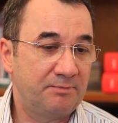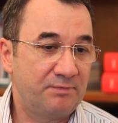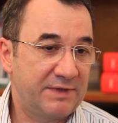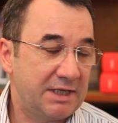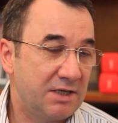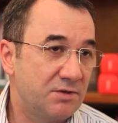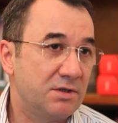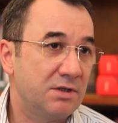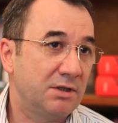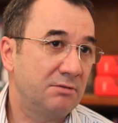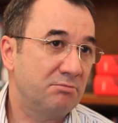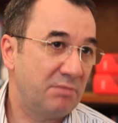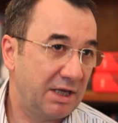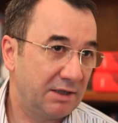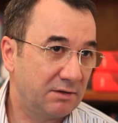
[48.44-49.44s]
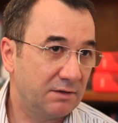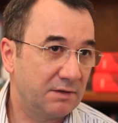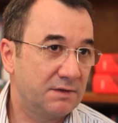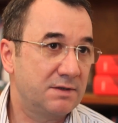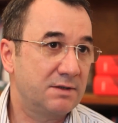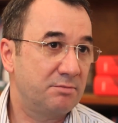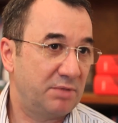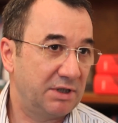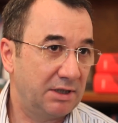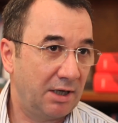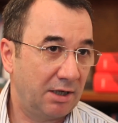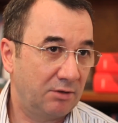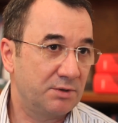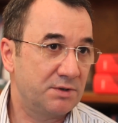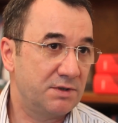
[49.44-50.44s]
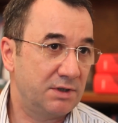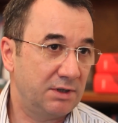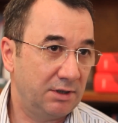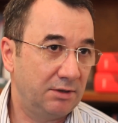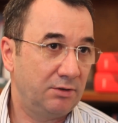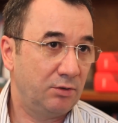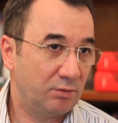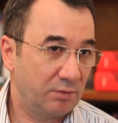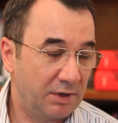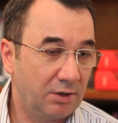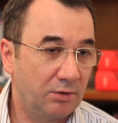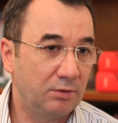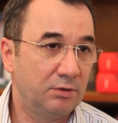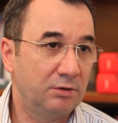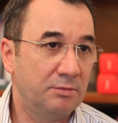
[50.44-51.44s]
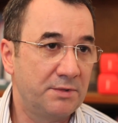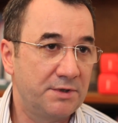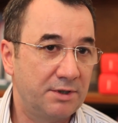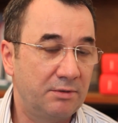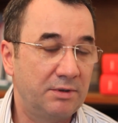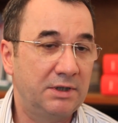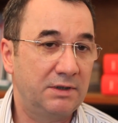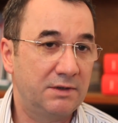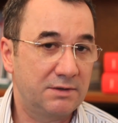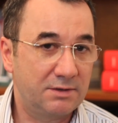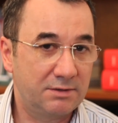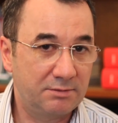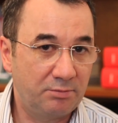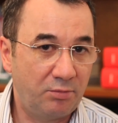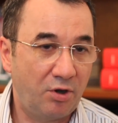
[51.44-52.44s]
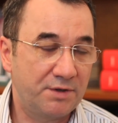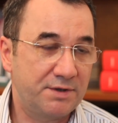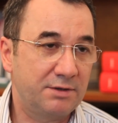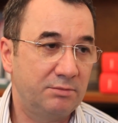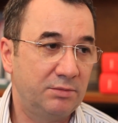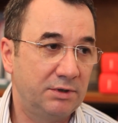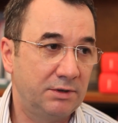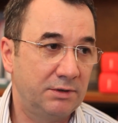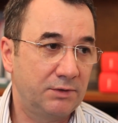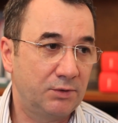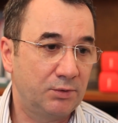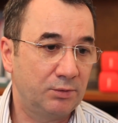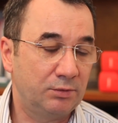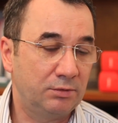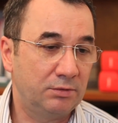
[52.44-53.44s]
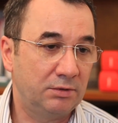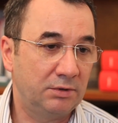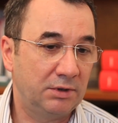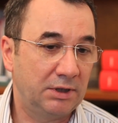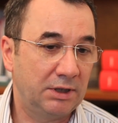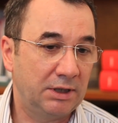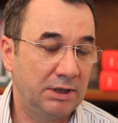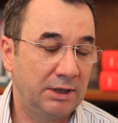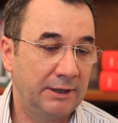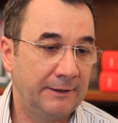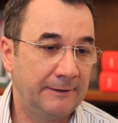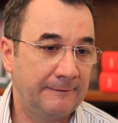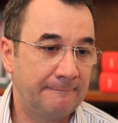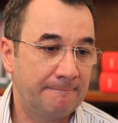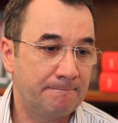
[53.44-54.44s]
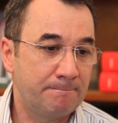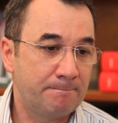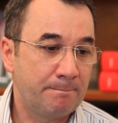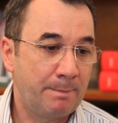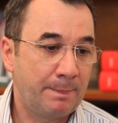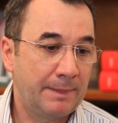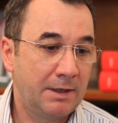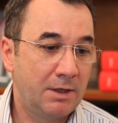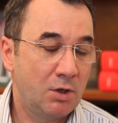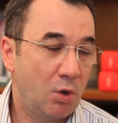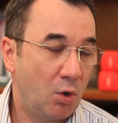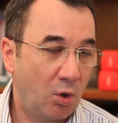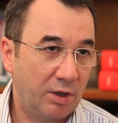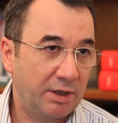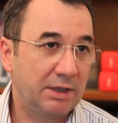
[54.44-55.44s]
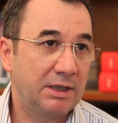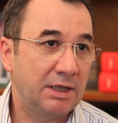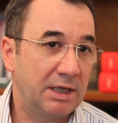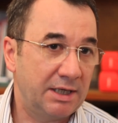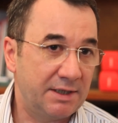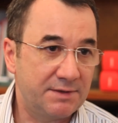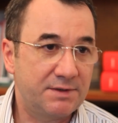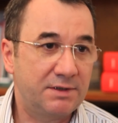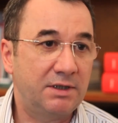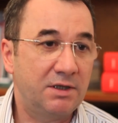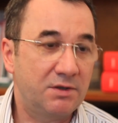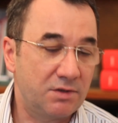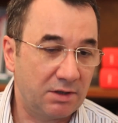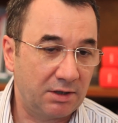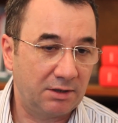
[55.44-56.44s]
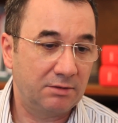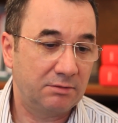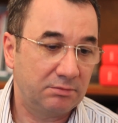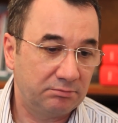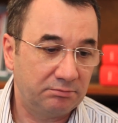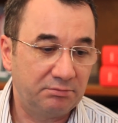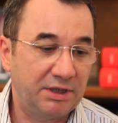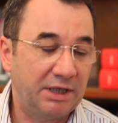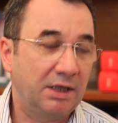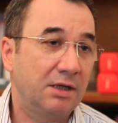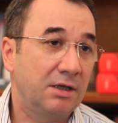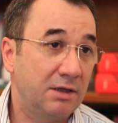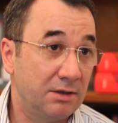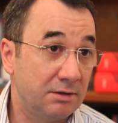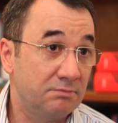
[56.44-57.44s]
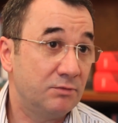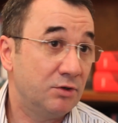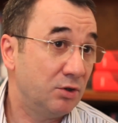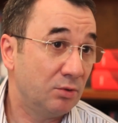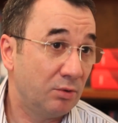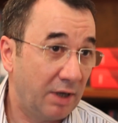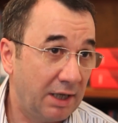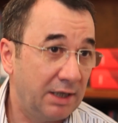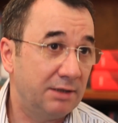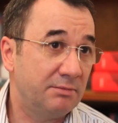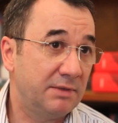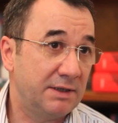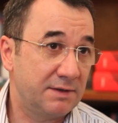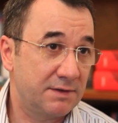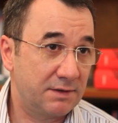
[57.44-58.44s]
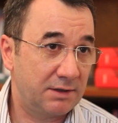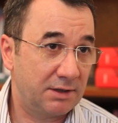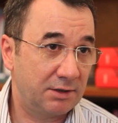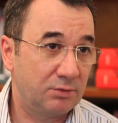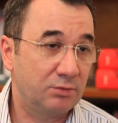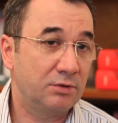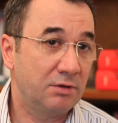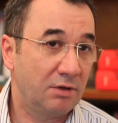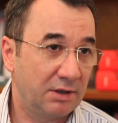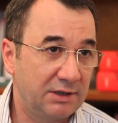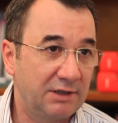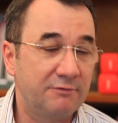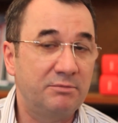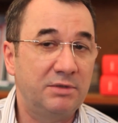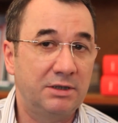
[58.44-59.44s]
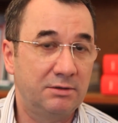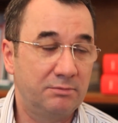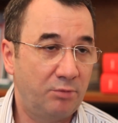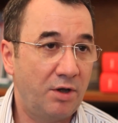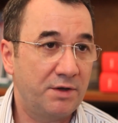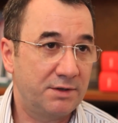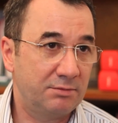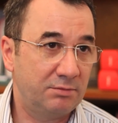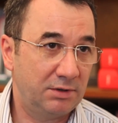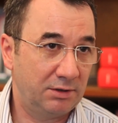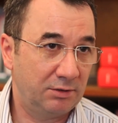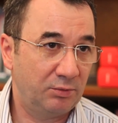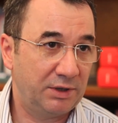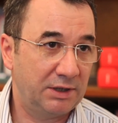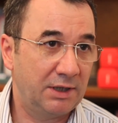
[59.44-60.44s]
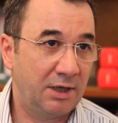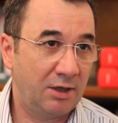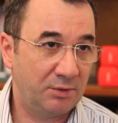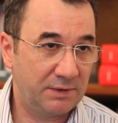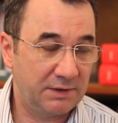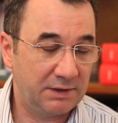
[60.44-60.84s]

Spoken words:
teaching methods, pedagogy, curriculum. So it is possible to organize teaching, bringing in new elements that would not have been possible without